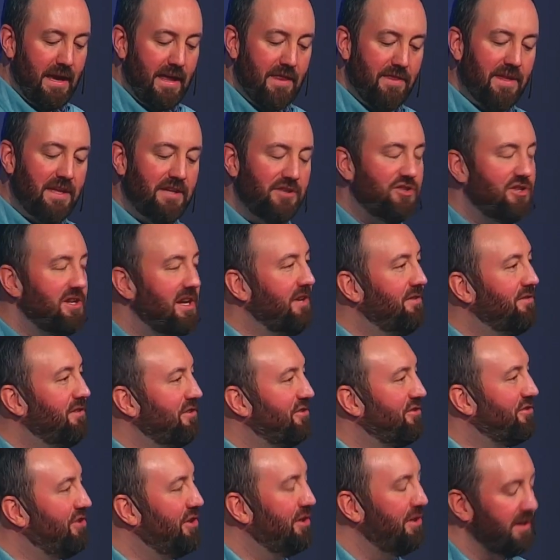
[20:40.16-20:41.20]
And then
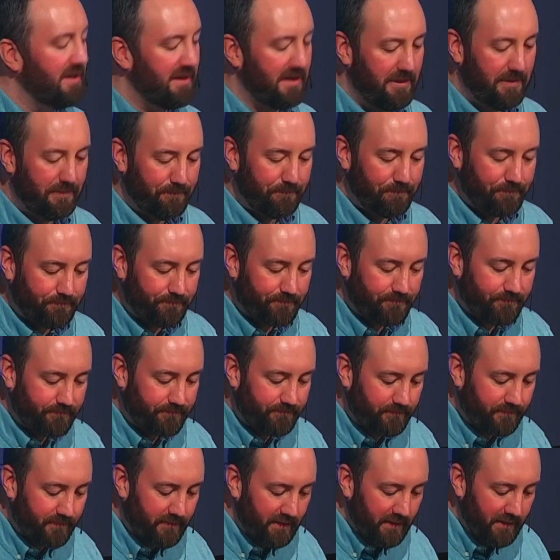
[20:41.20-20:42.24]
Jesus took
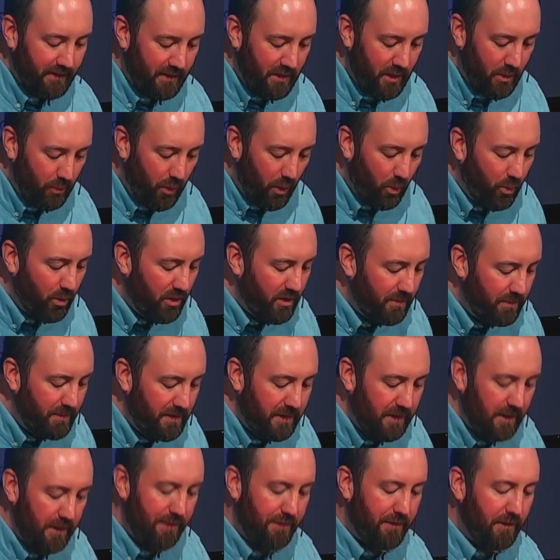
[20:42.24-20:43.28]
what would have
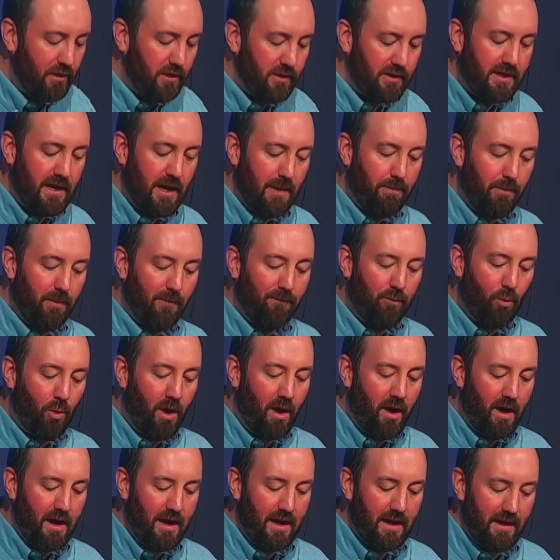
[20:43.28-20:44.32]
been the third cup of
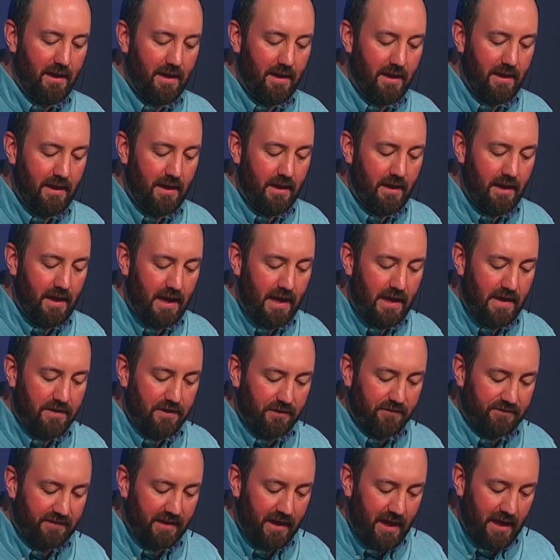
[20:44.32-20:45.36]
wine,
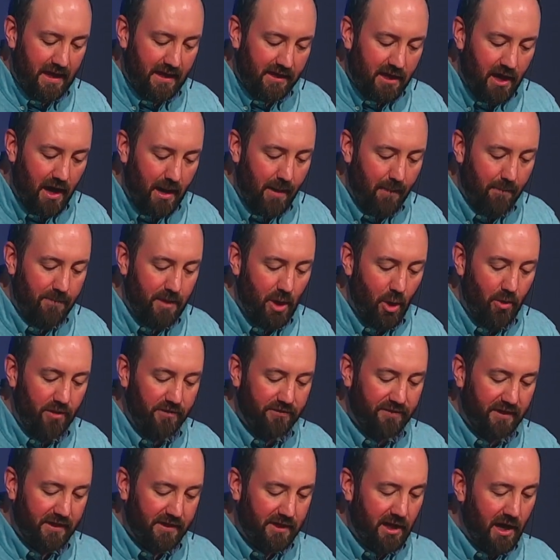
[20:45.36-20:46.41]
this cup known
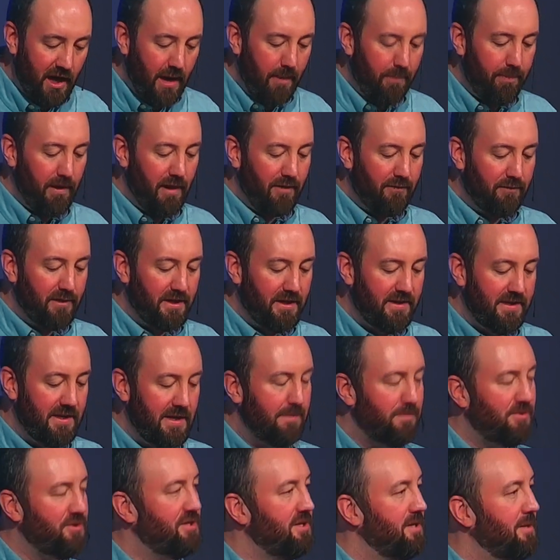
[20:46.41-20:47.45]
as the cup of
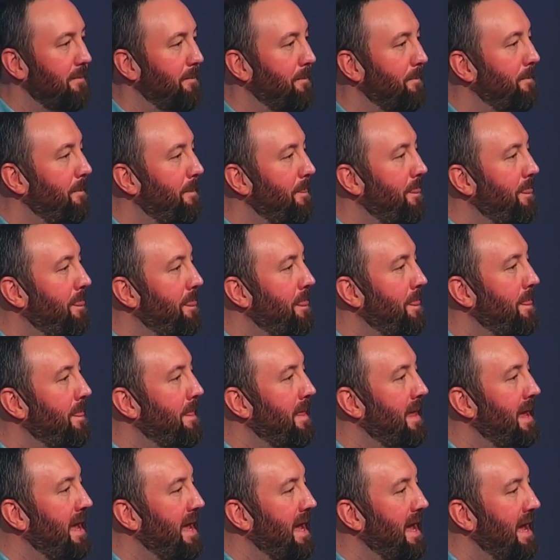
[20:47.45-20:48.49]
redemption.
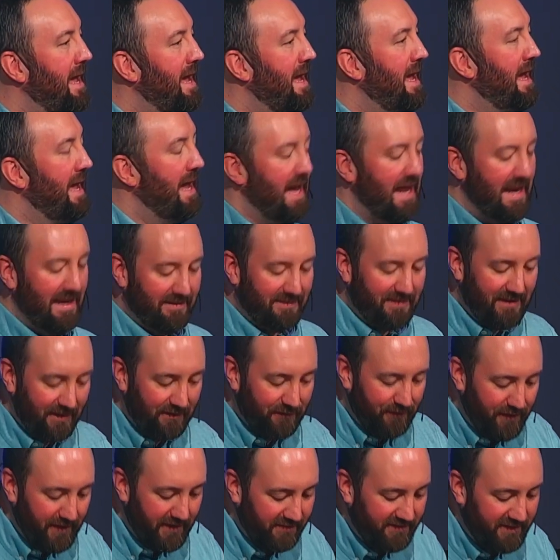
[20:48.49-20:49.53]
And he
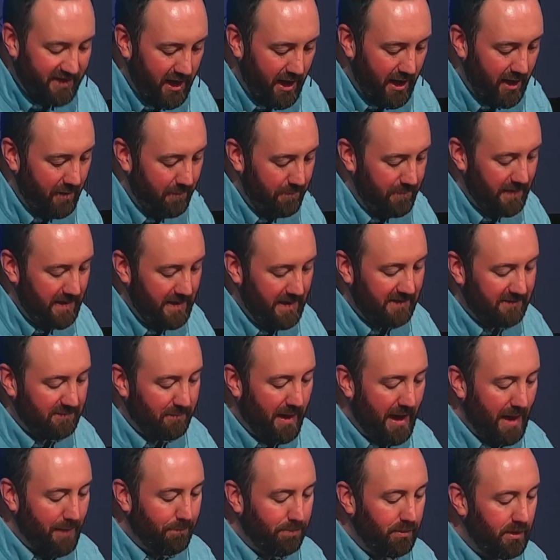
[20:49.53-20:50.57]
says, "This cup is
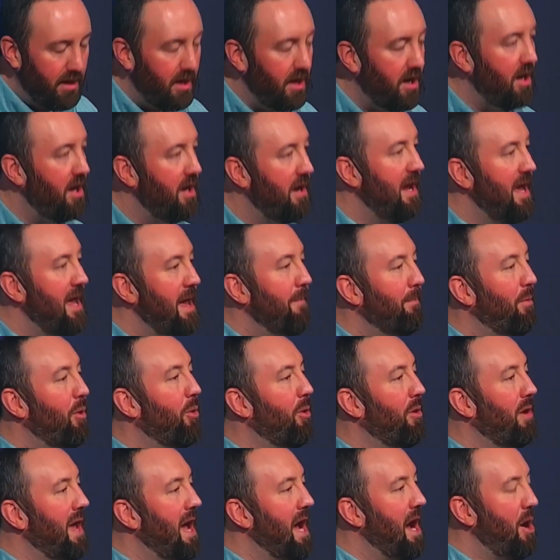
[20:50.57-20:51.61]
my blood
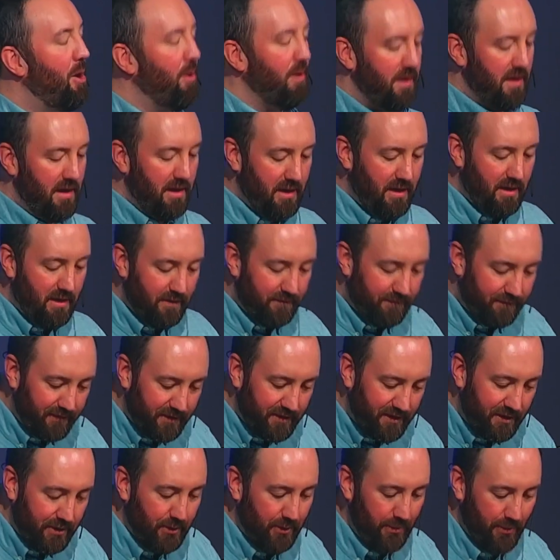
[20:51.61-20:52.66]
poured out
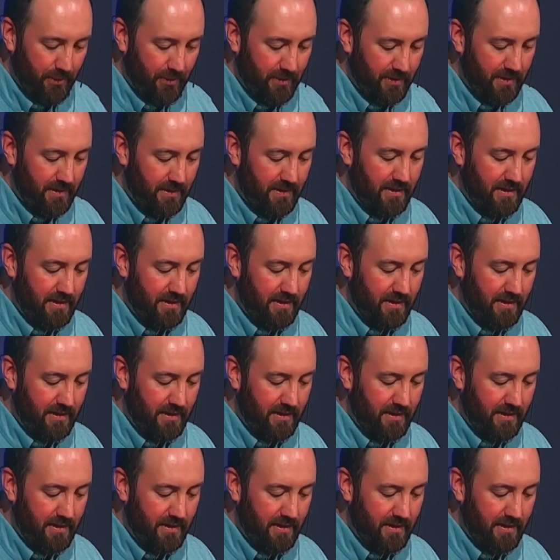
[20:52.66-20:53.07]
for you."